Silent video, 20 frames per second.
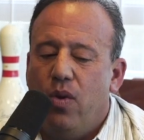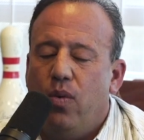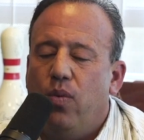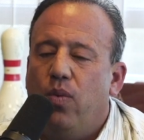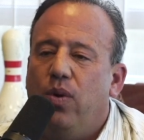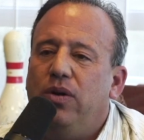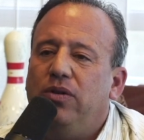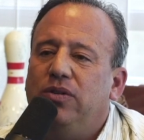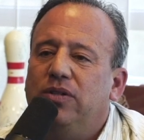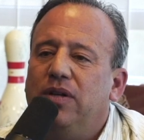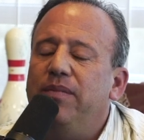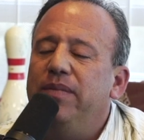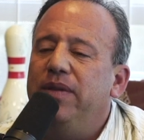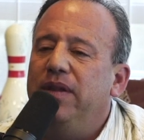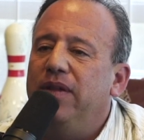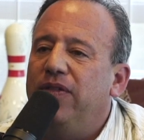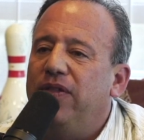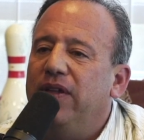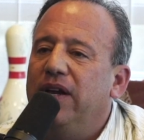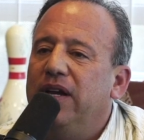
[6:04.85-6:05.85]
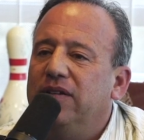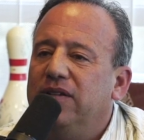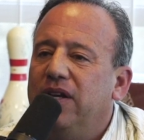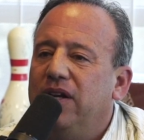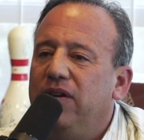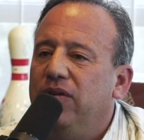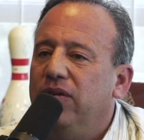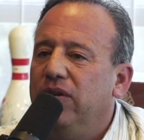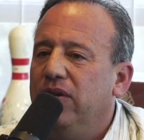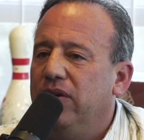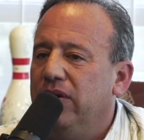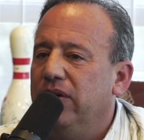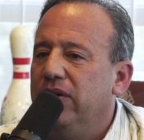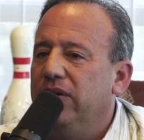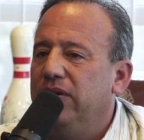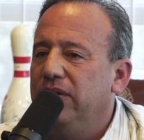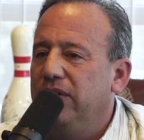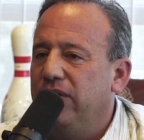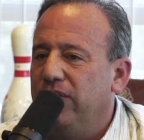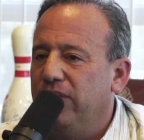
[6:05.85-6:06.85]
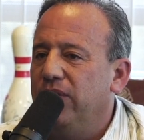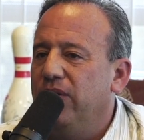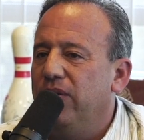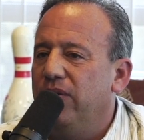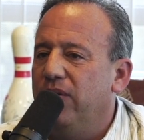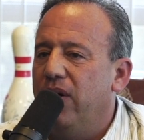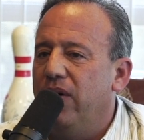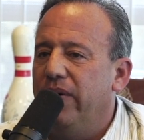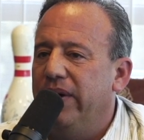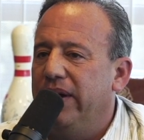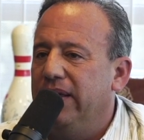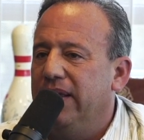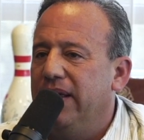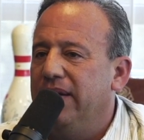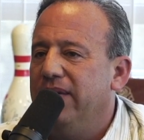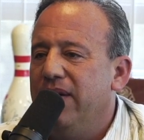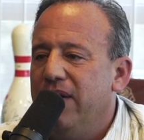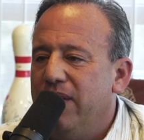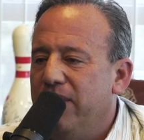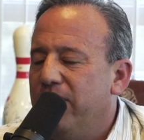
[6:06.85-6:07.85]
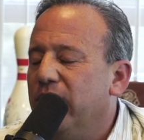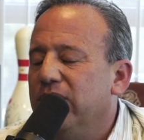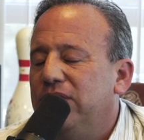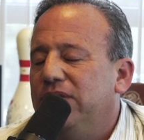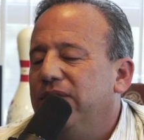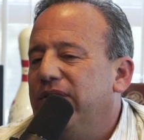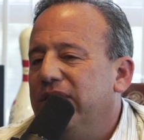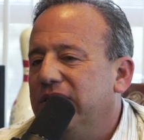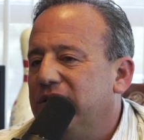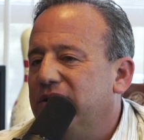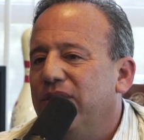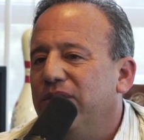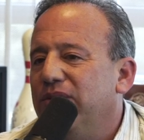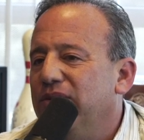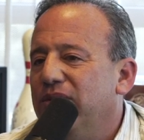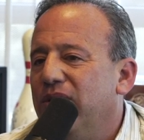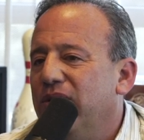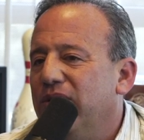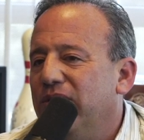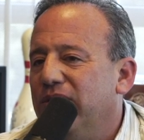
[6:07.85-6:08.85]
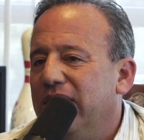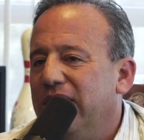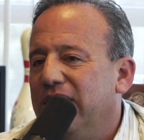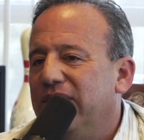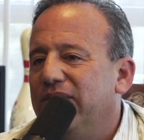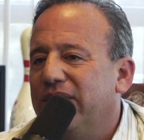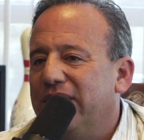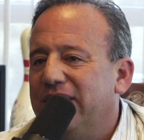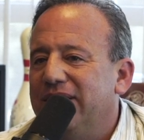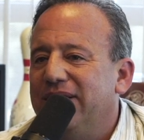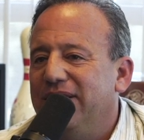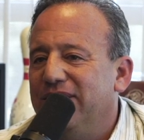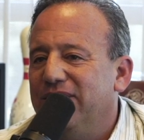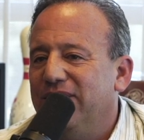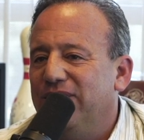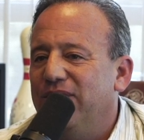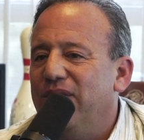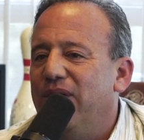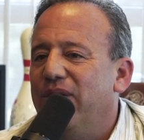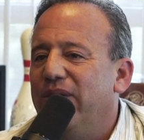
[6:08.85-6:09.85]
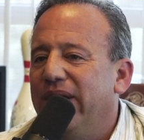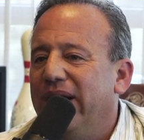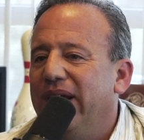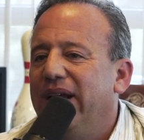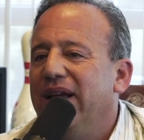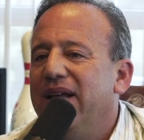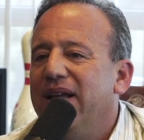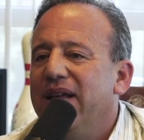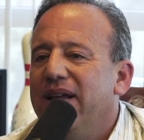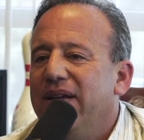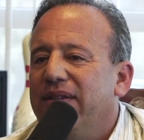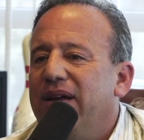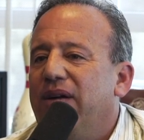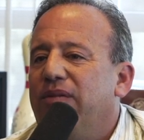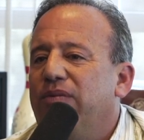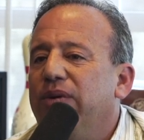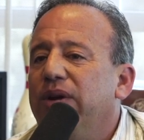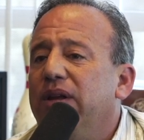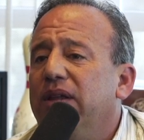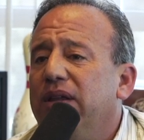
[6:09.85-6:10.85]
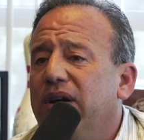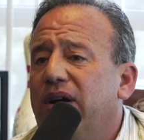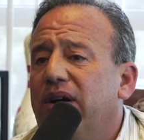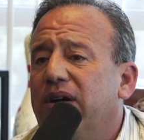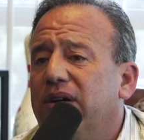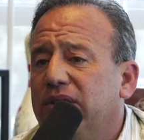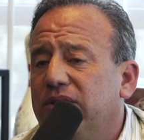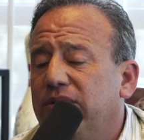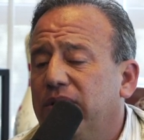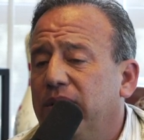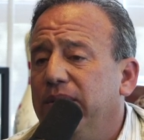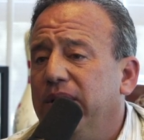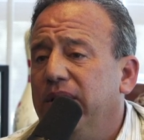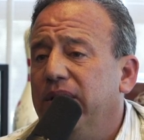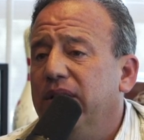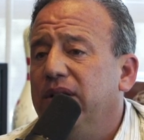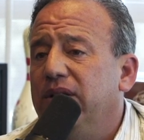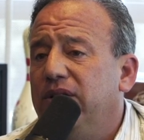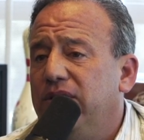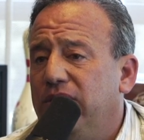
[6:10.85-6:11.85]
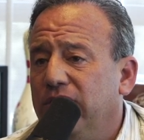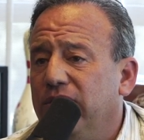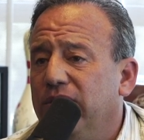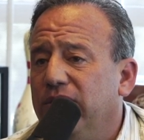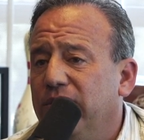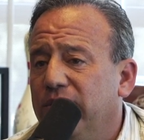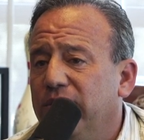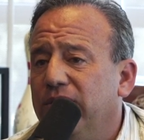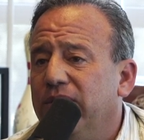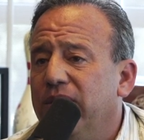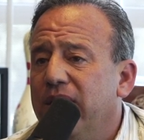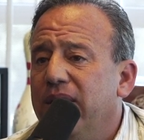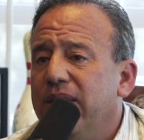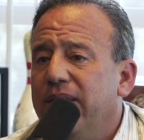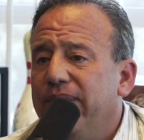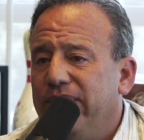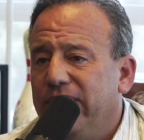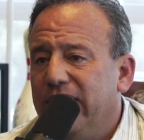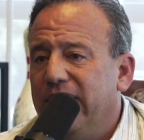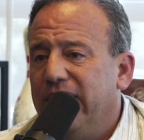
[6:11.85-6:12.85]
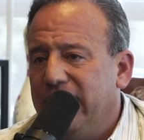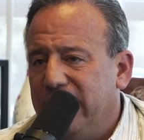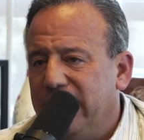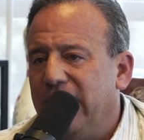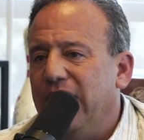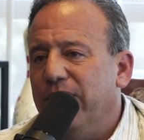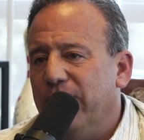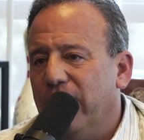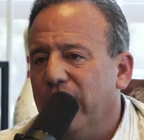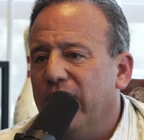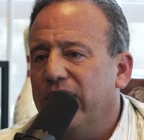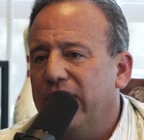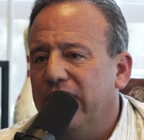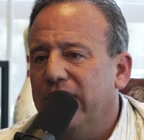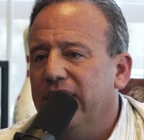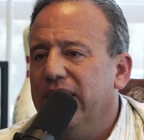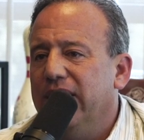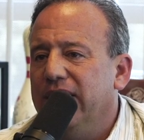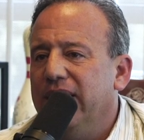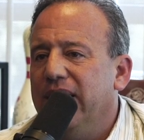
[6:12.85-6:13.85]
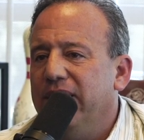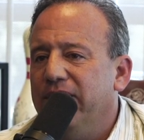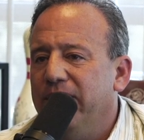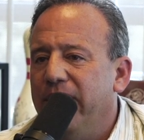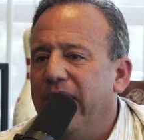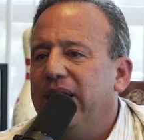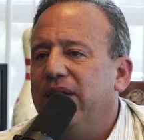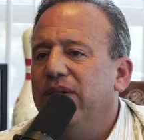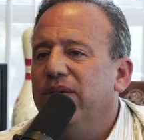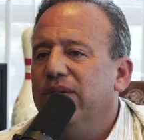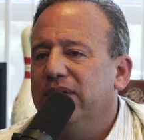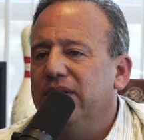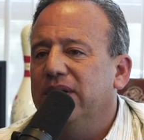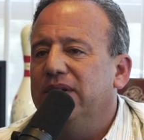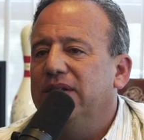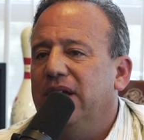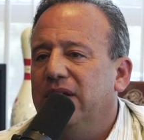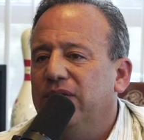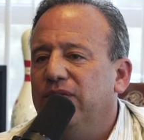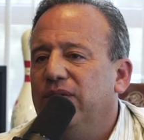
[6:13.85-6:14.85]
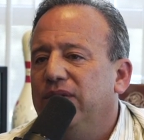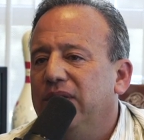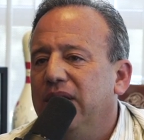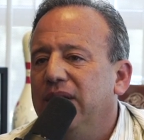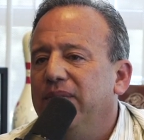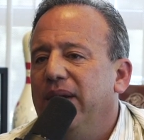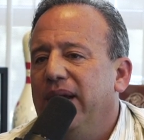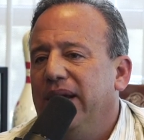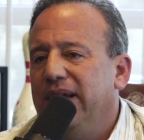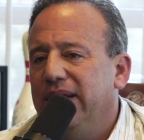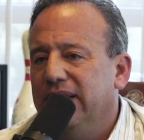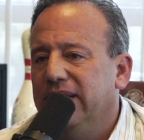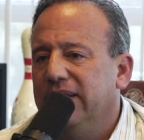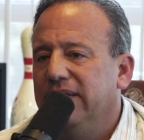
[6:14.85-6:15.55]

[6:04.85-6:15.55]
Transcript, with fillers: What are some of the things that you learn through rowing that most of us don't know the intricacies of rowing that really are attributed to teamwork and, and make you a successful teammate?